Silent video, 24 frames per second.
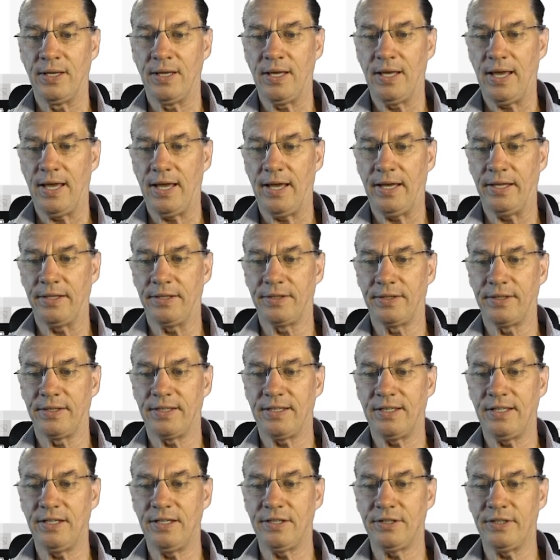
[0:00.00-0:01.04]
And
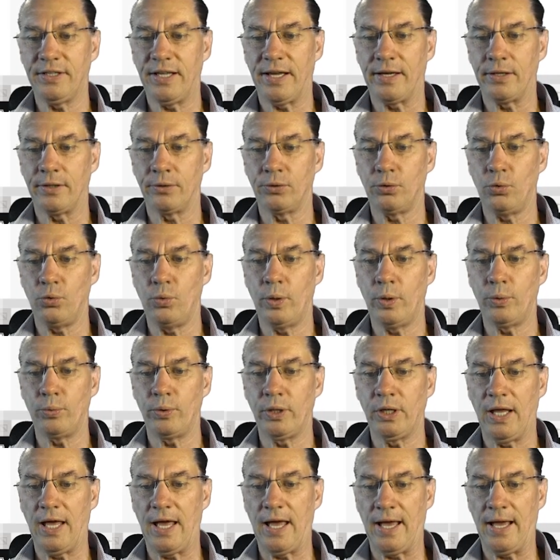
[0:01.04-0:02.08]
here down we will
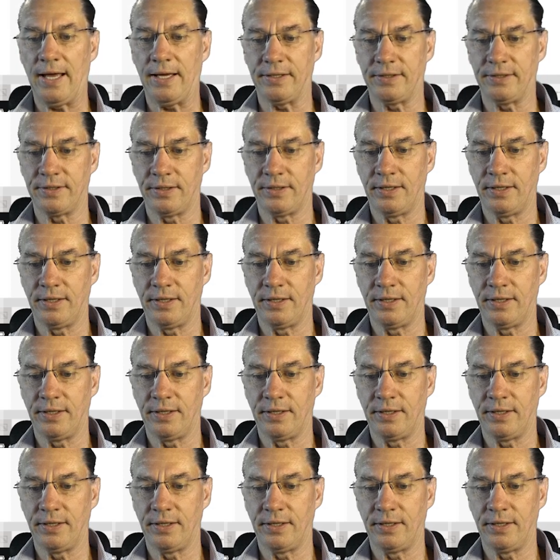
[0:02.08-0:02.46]
add